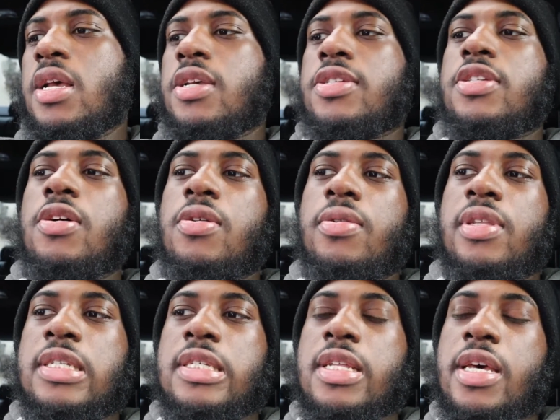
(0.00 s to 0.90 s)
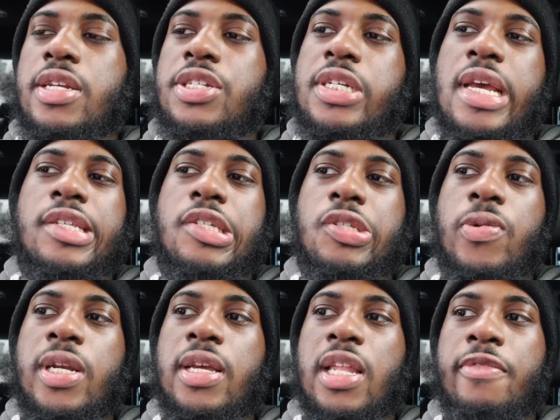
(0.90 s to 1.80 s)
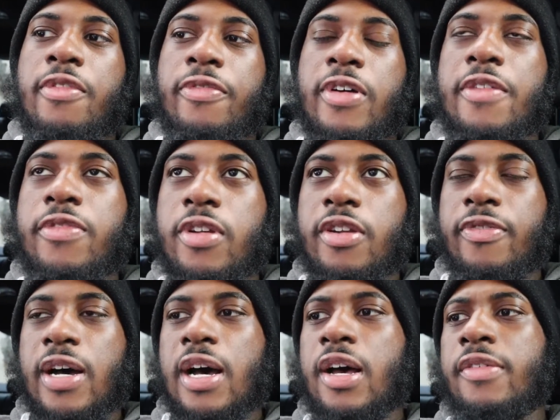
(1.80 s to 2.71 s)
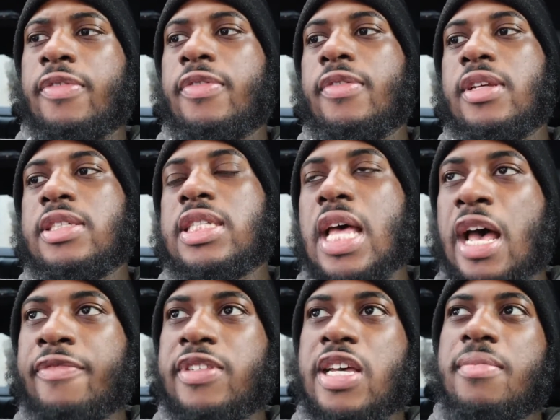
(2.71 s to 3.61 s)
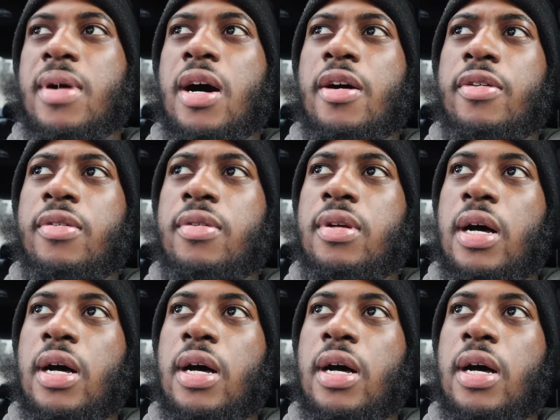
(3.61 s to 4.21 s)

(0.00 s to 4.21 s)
So this lady, she has a 2011 535. It's the F10 model.